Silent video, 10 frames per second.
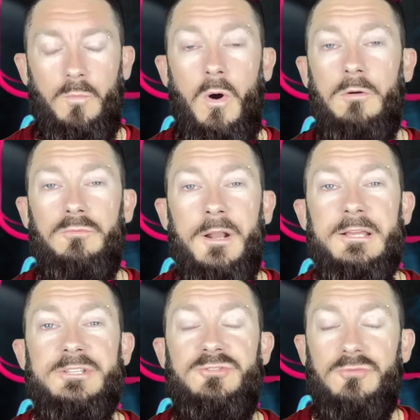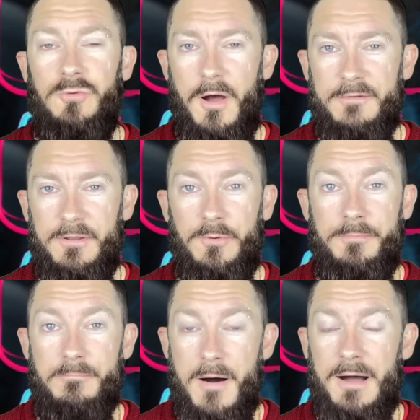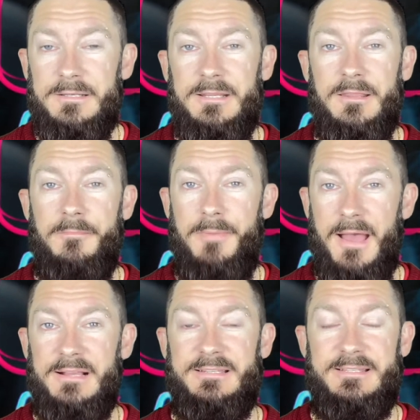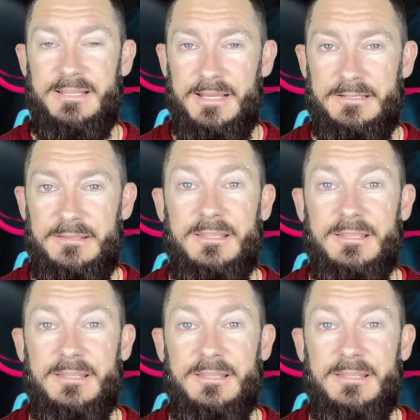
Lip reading: while Ray is driving with Marty in the back seat,